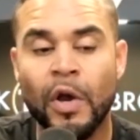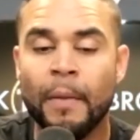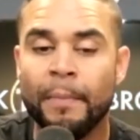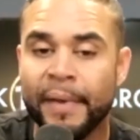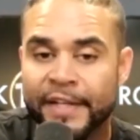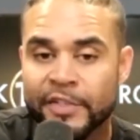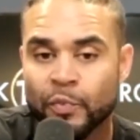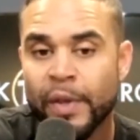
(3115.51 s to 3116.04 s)

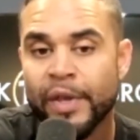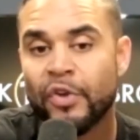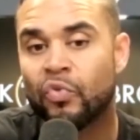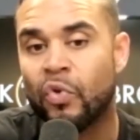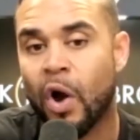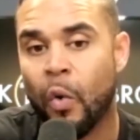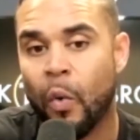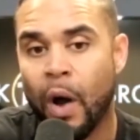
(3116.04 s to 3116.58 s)
because we
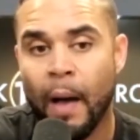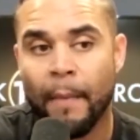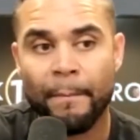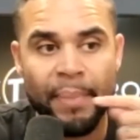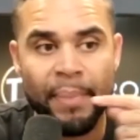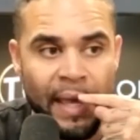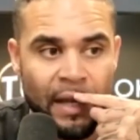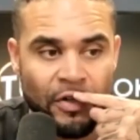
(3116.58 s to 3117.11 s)
grow up
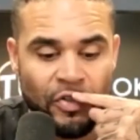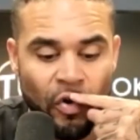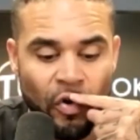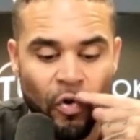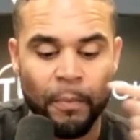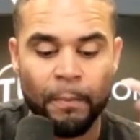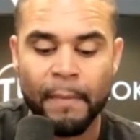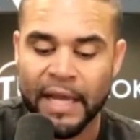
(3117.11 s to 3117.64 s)
being
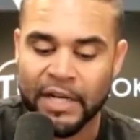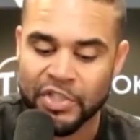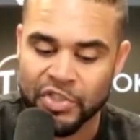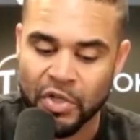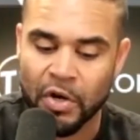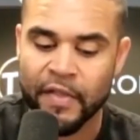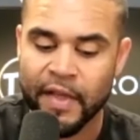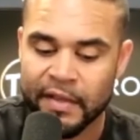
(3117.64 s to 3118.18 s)
told, make
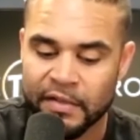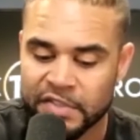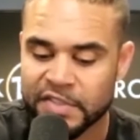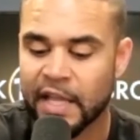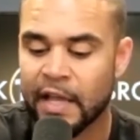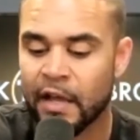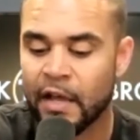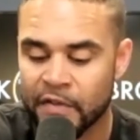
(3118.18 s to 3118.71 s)
sure that you
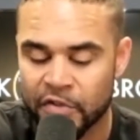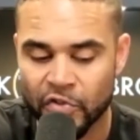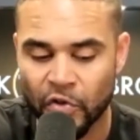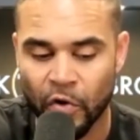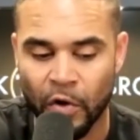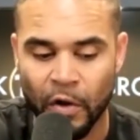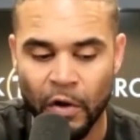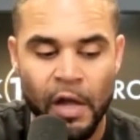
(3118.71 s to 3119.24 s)
stay on the
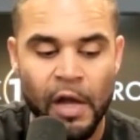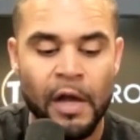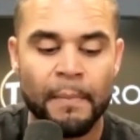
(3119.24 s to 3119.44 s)
dole,